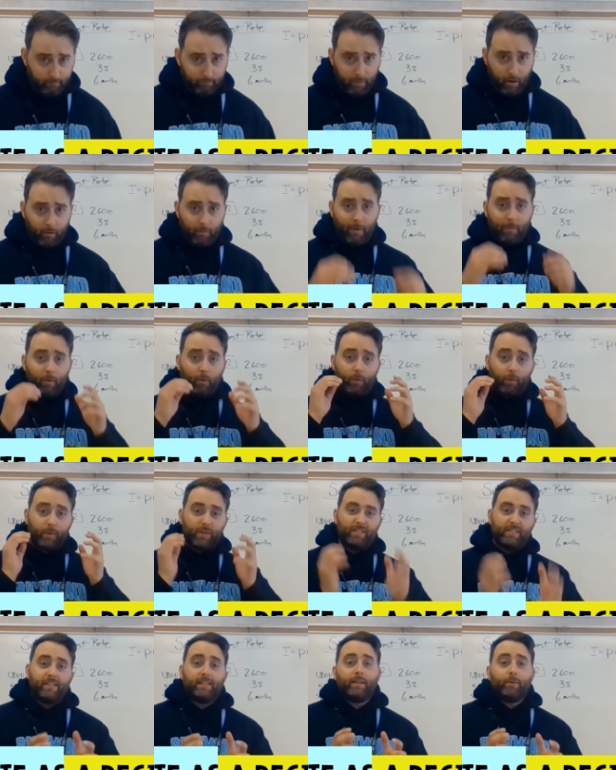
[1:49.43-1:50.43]
remember, when we're
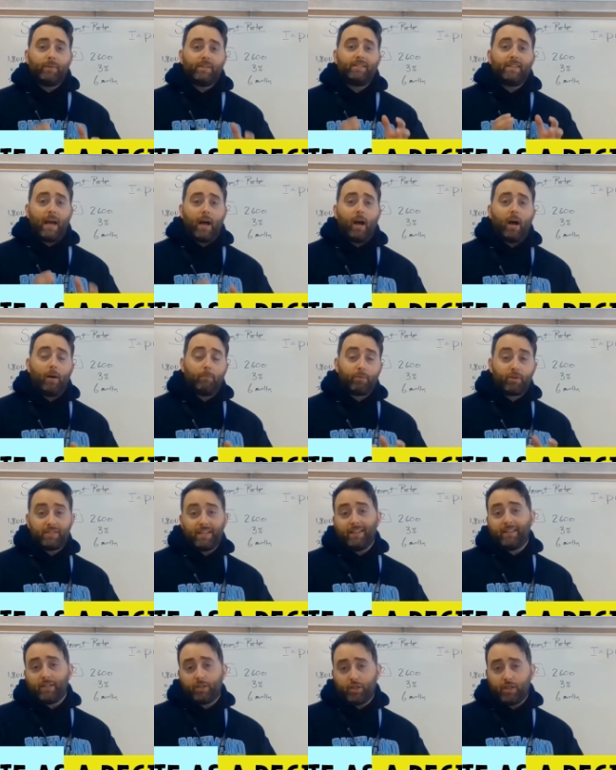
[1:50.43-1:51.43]
dealing with
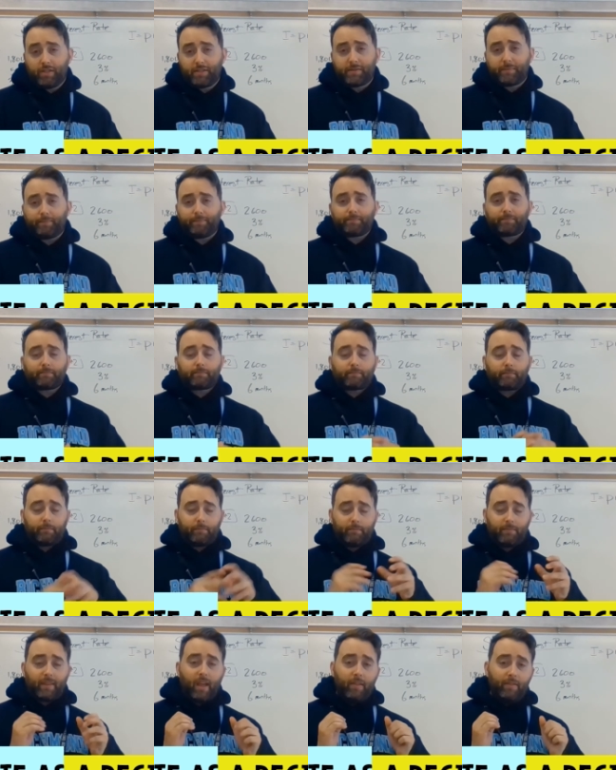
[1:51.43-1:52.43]
percentages,
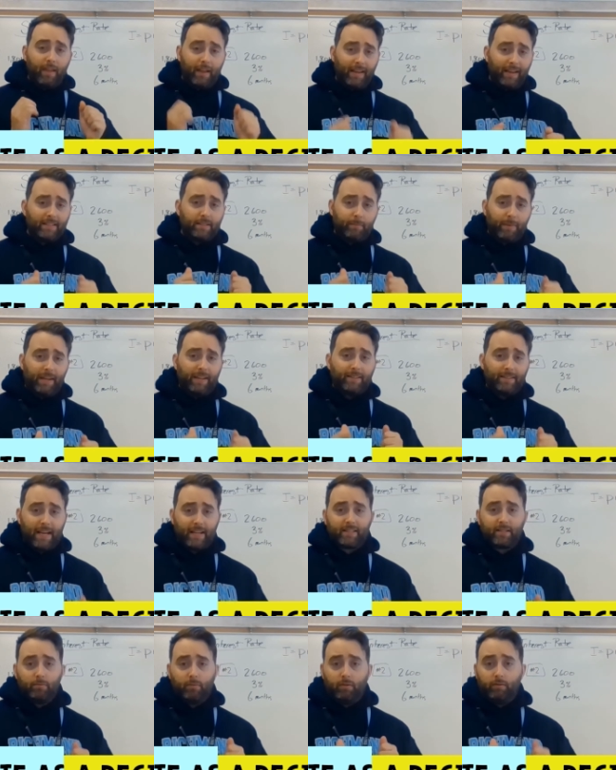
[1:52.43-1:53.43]
they need to be in
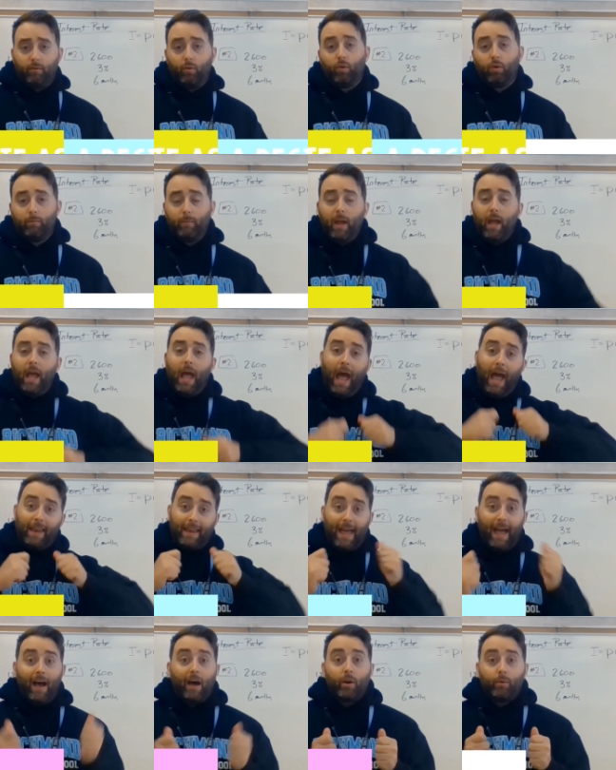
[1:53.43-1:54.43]
decimal form.
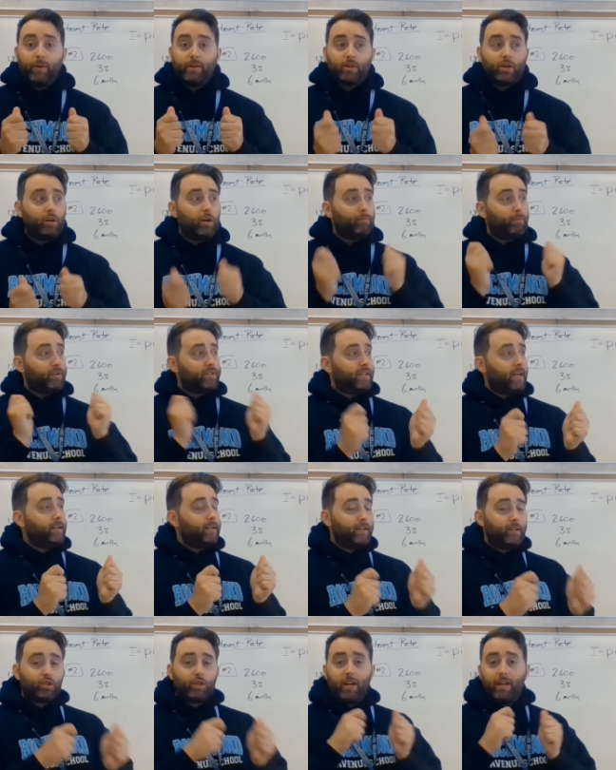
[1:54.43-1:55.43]
And how do we turn a
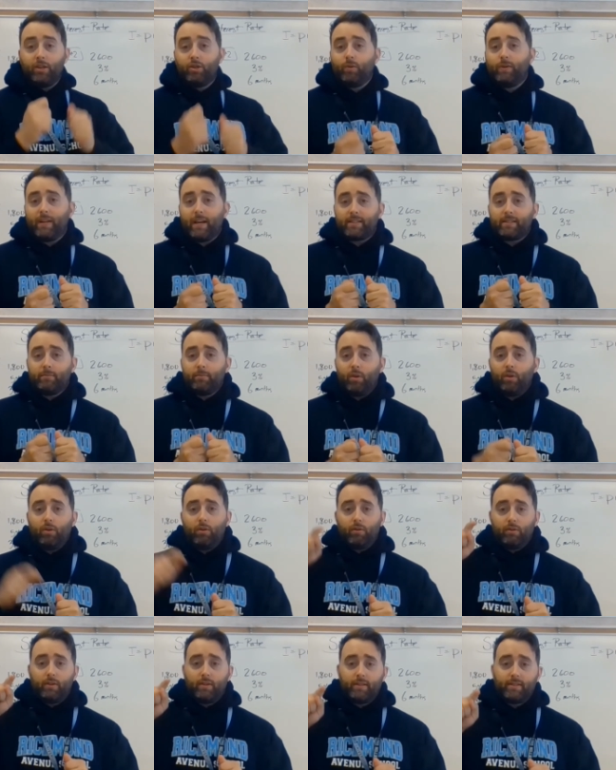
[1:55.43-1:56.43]
percentage into a
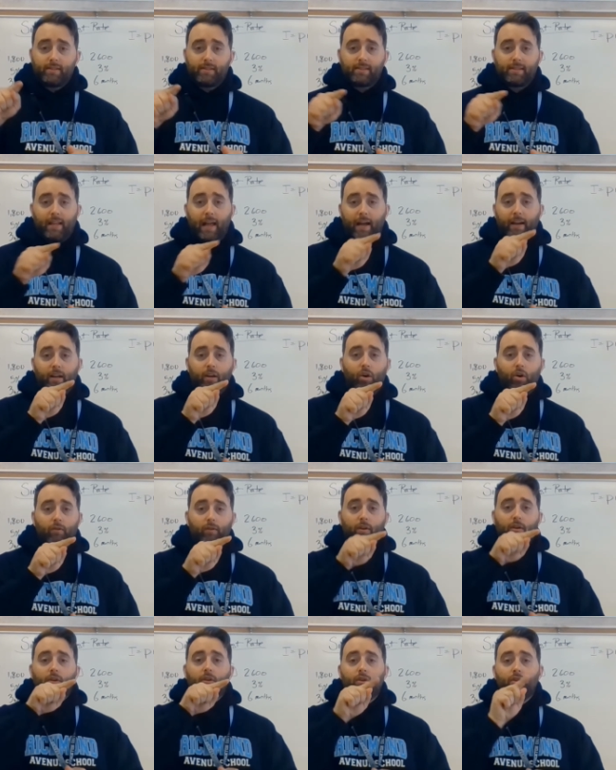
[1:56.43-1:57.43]
decimal? Slide it
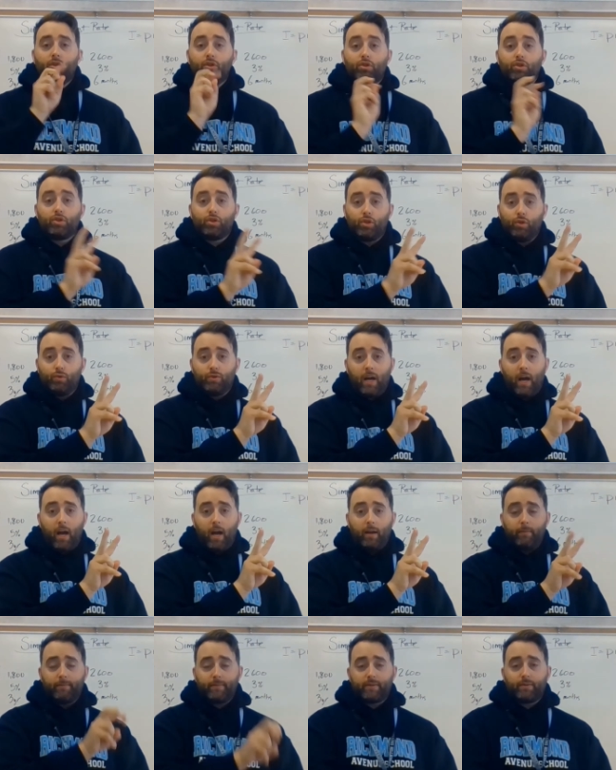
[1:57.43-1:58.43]
over 2
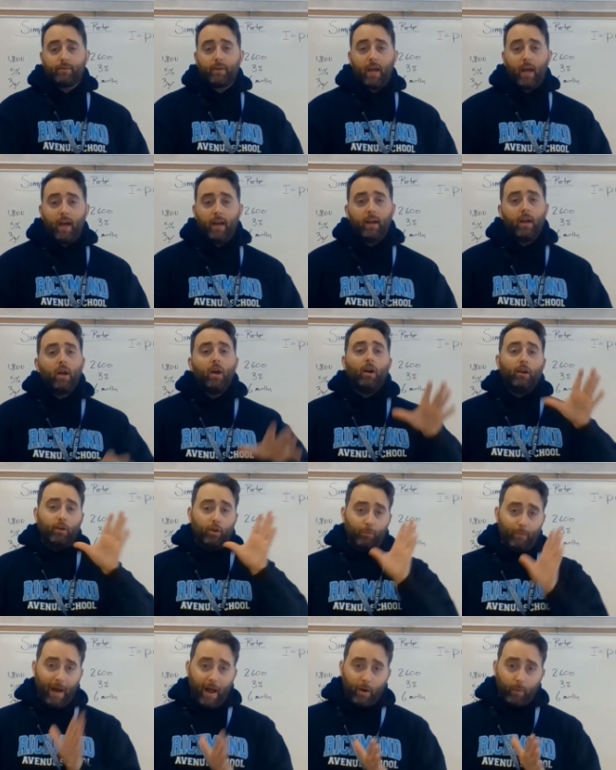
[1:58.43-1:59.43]
times, okay?
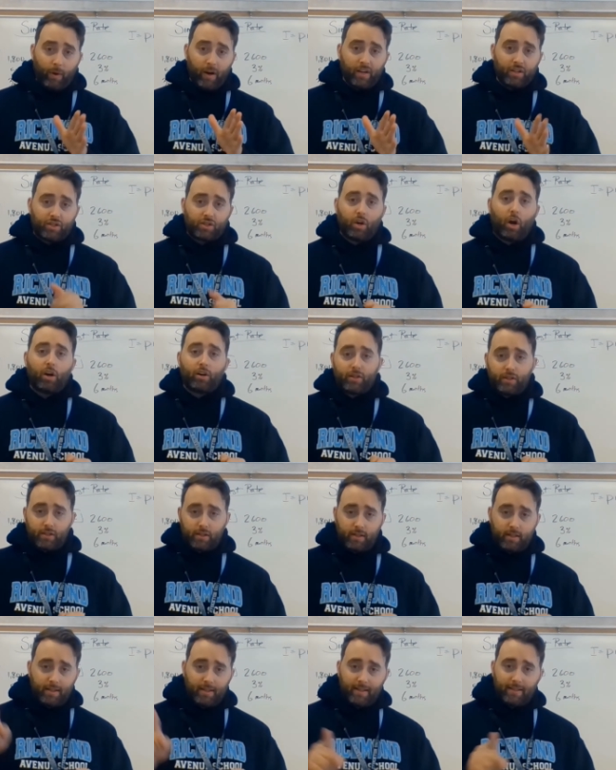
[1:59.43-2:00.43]
No matter where it
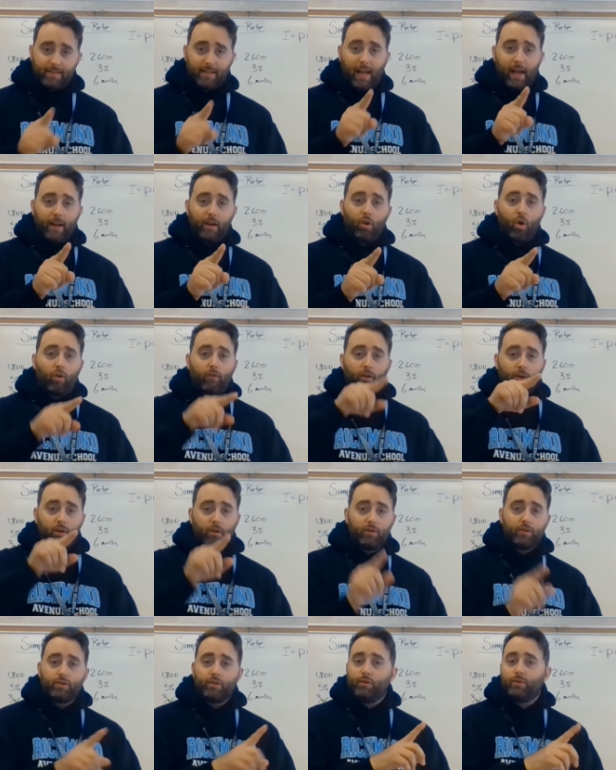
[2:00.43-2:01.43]
starts, slide it
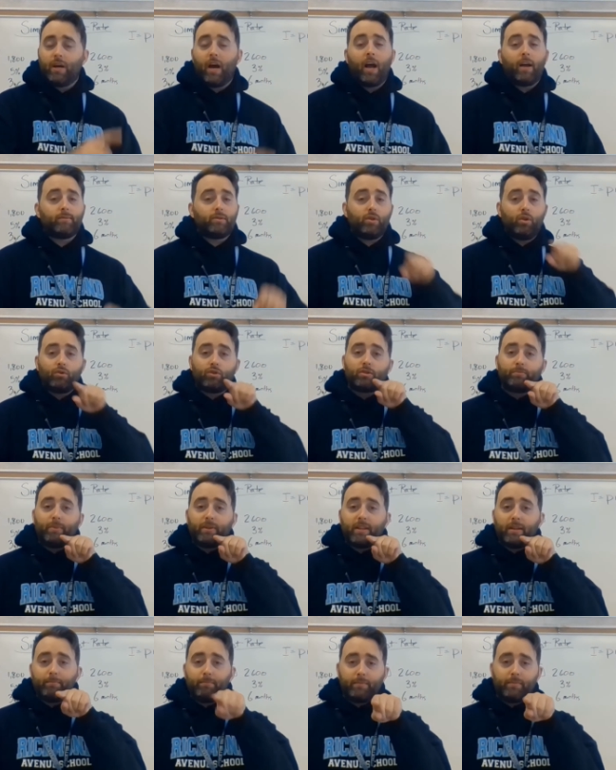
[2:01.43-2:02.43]
over 2 times. You don't just
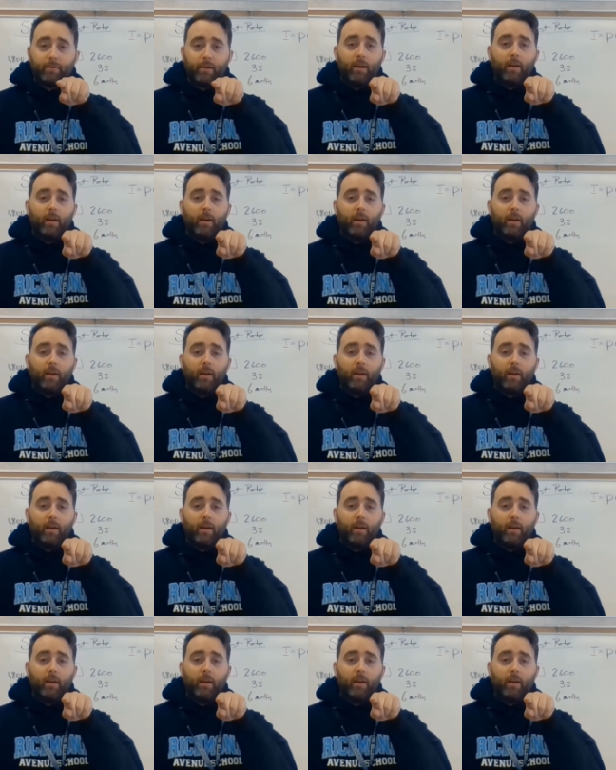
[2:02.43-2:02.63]
put the